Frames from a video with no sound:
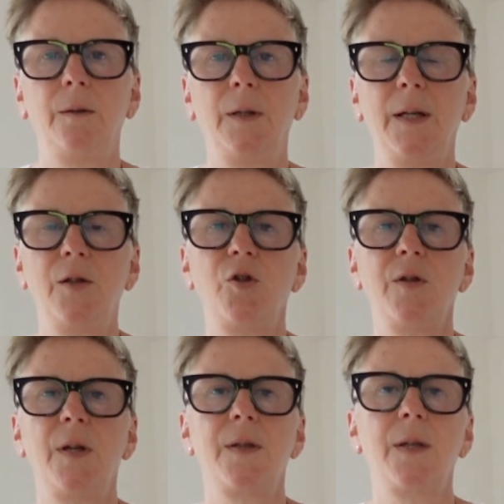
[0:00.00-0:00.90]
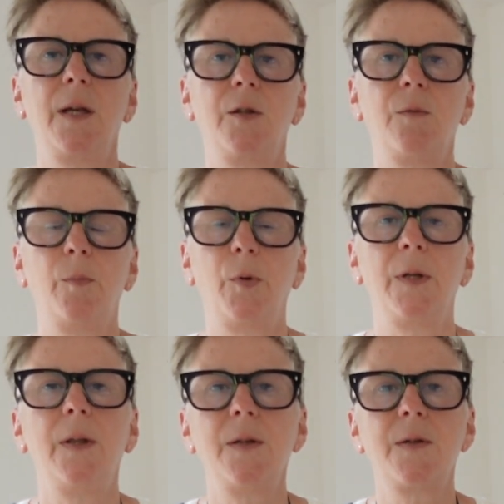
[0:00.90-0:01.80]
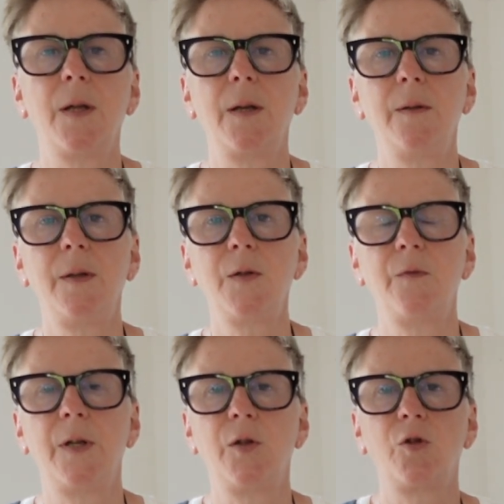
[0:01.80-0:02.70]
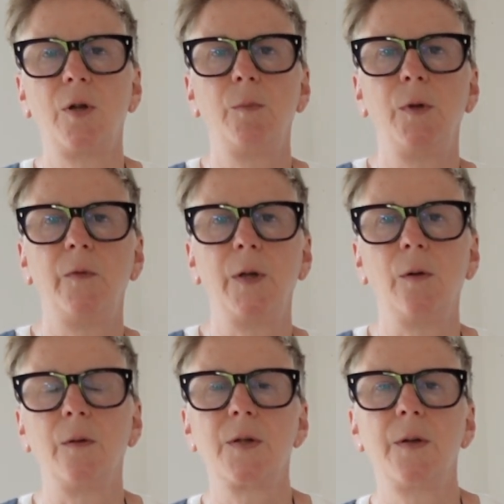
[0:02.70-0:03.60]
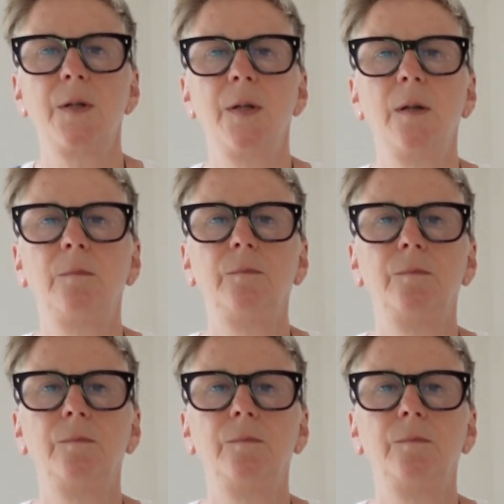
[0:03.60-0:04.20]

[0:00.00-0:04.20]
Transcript: And that's just like saying to our body, that's done, that's finished, I'm moving on. So it's a little...